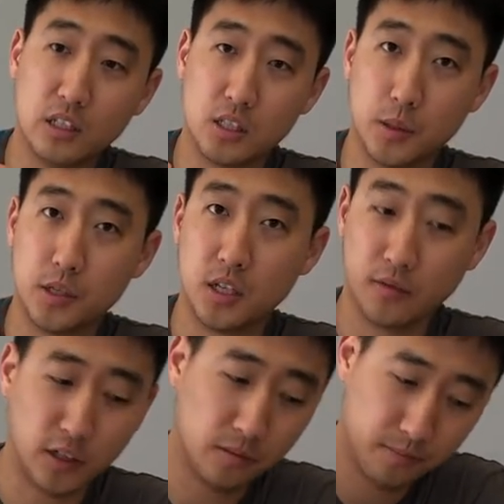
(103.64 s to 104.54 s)
is the
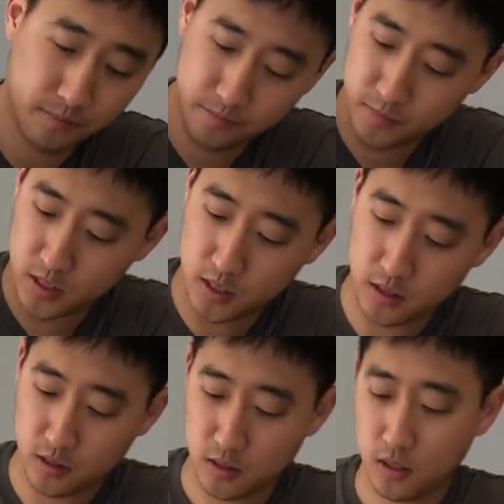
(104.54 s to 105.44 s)
receiver.
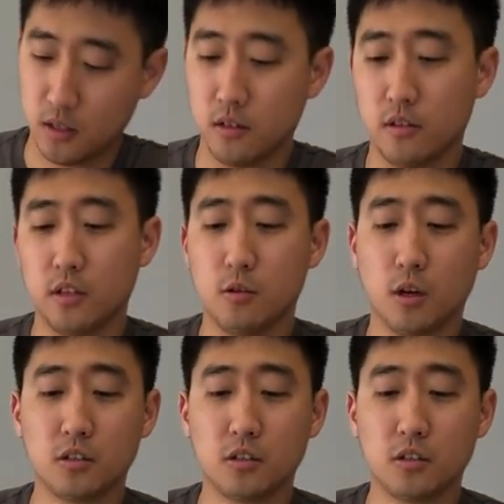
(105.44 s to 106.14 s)
You